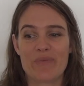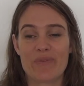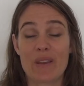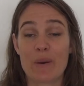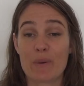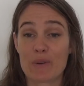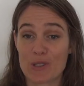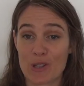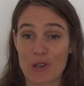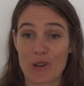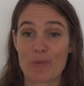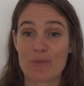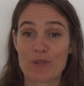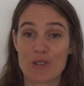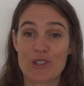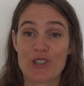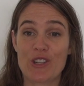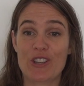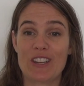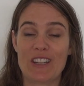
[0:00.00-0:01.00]
there was an
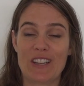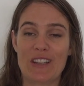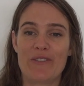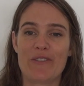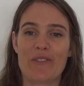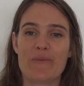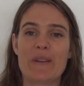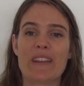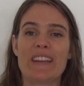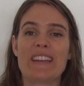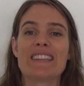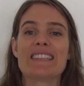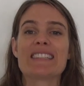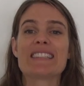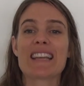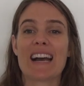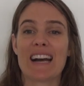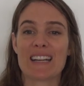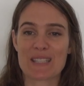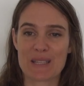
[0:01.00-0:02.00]
opportunity for me to
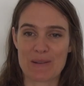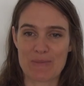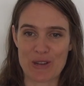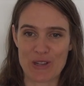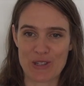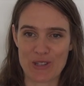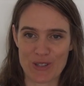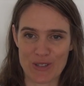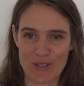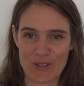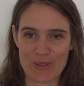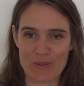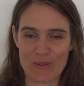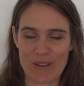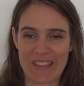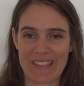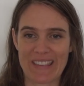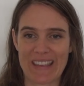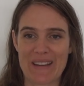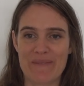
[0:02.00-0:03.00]
discuss some issues
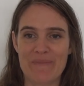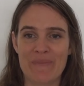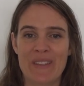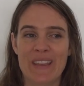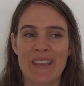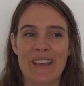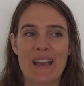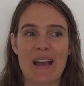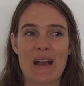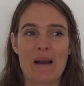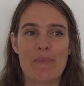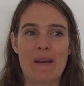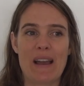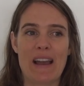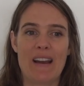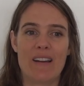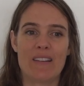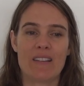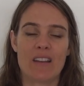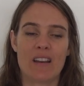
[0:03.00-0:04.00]
with them
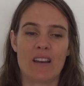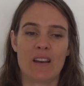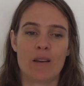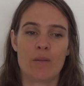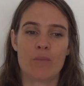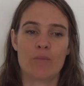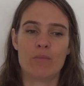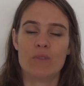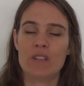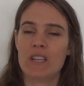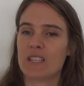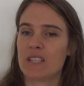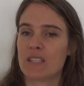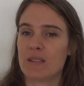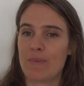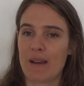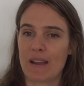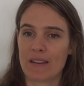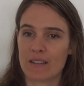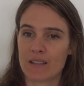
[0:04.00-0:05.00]
about,
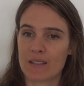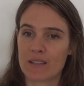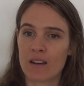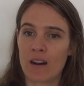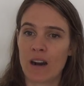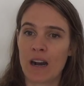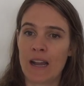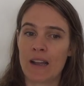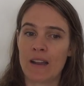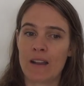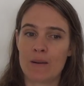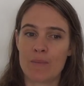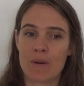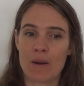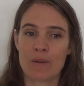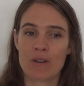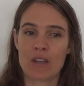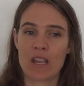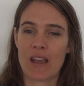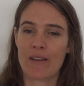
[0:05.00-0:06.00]
just about desire,
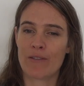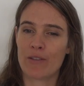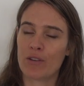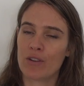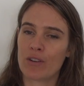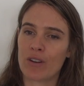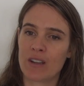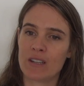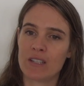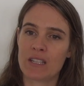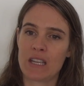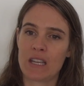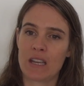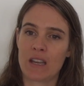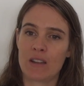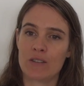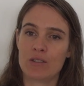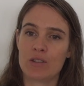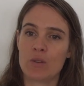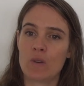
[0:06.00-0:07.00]
about when you have a good
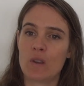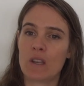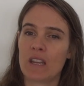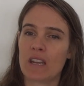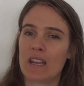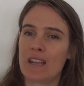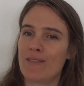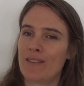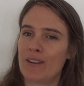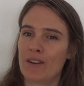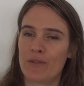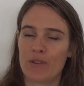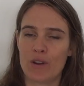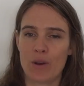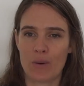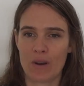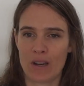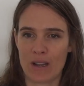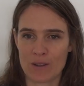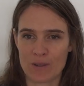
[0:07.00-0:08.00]
idea, doing it even if
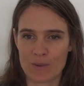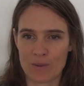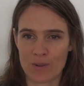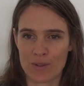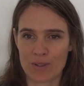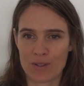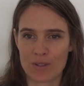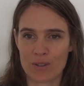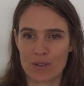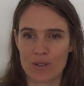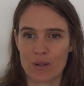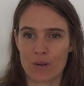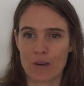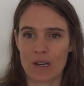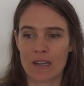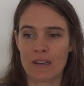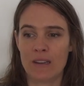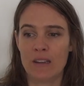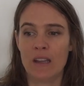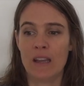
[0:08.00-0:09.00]
no one else wants to do
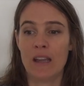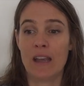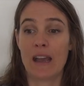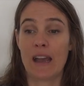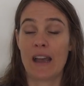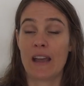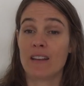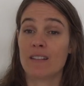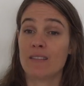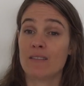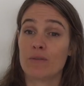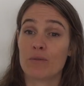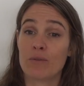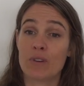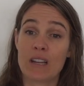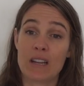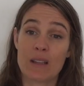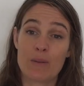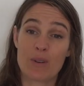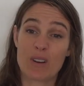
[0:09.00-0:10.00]
it. And
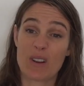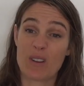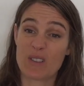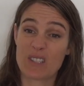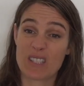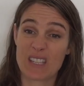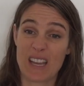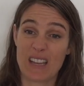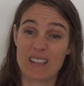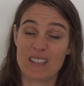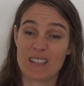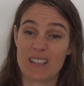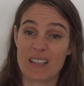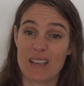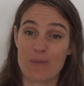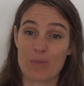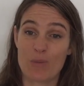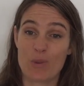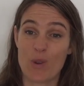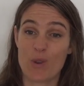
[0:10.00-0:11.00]
really what I was saying to
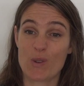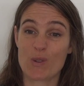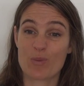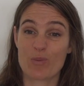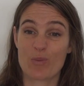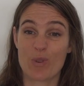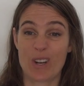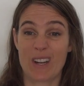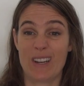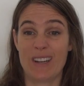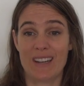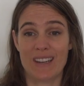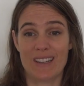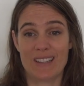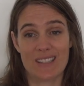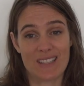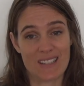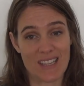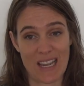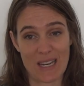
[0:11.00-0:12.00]
them was what I
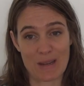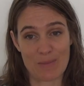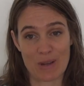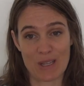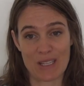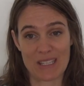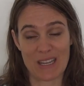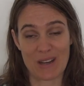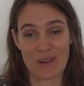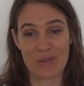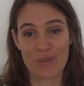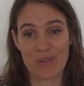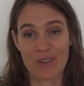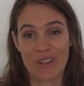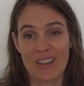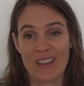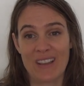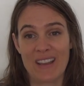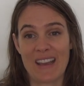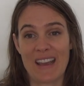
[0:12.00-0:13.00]
needed to say to myself
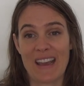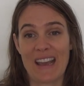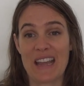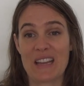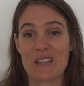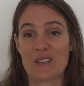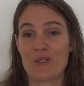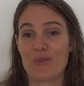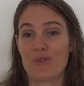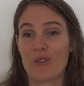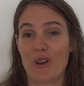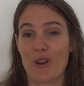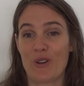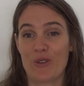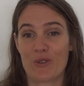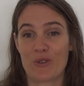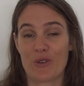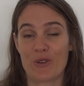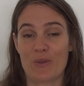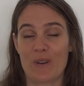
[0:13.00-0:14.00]
and to follow
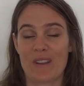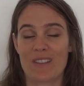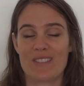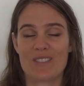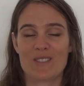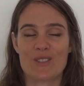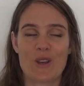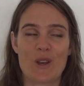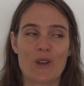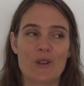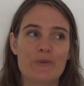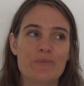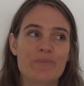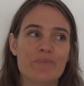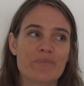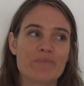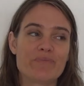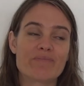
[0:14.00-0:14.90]
through with. So